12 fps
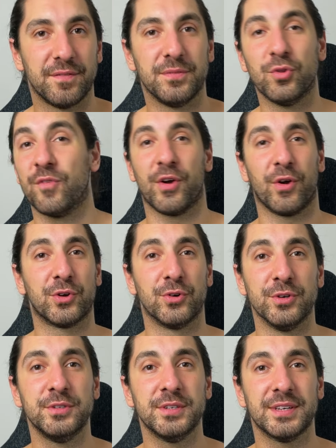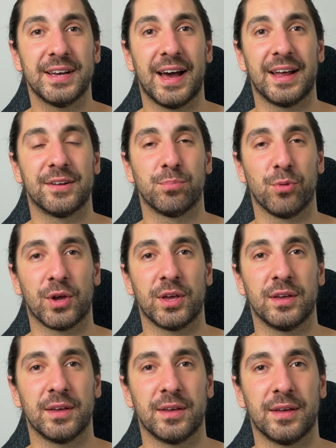not very good at
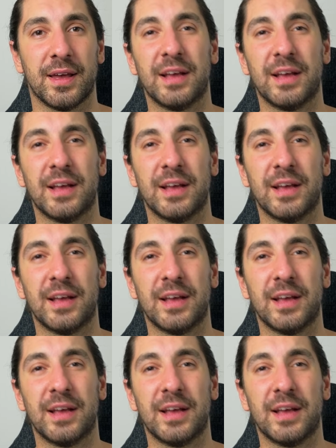blocking.